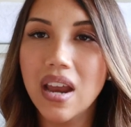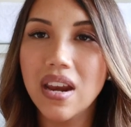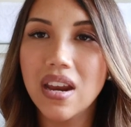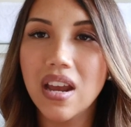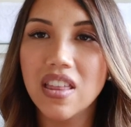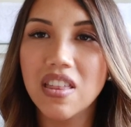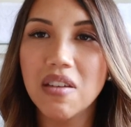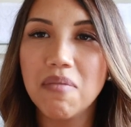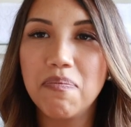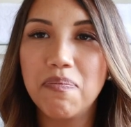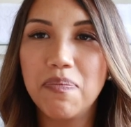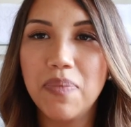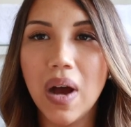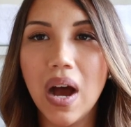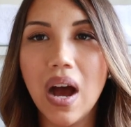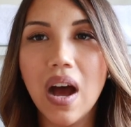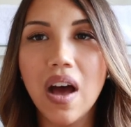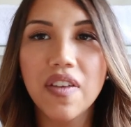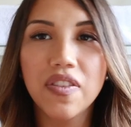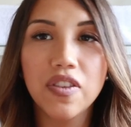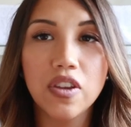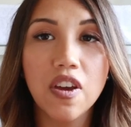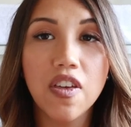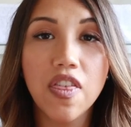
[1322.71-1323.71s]
another
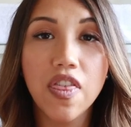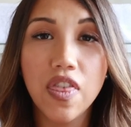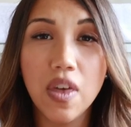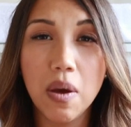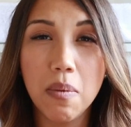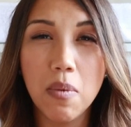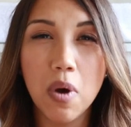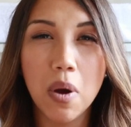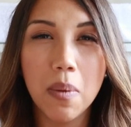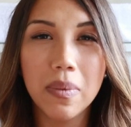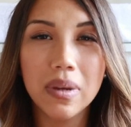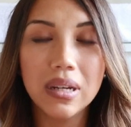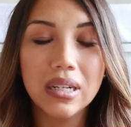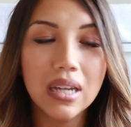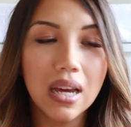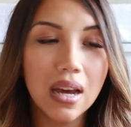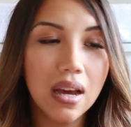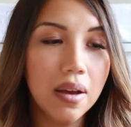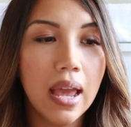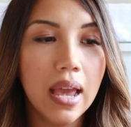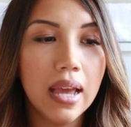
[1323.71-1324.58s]
bath thermometer.